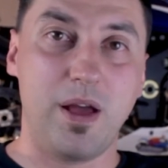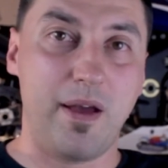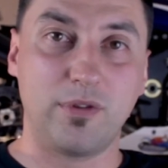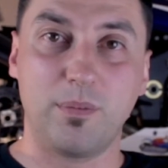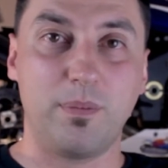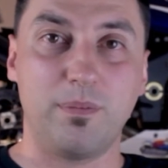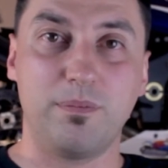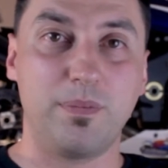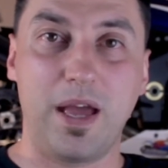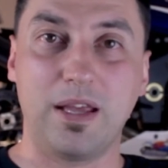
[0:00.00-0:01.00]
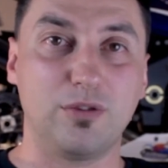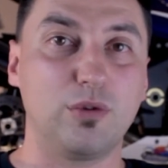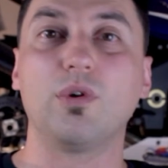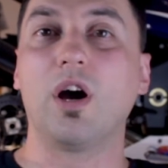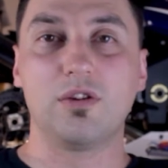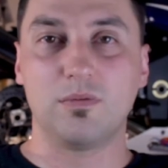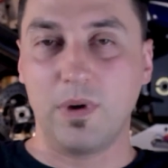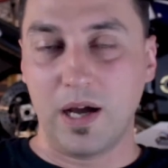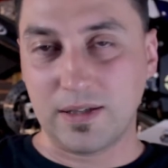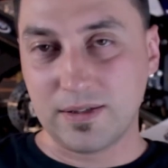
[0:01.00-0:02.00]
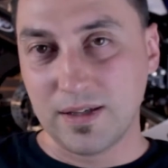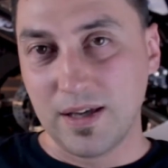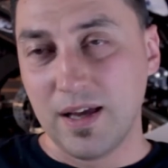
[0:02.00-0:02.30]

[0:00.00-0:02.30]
have to pay $200.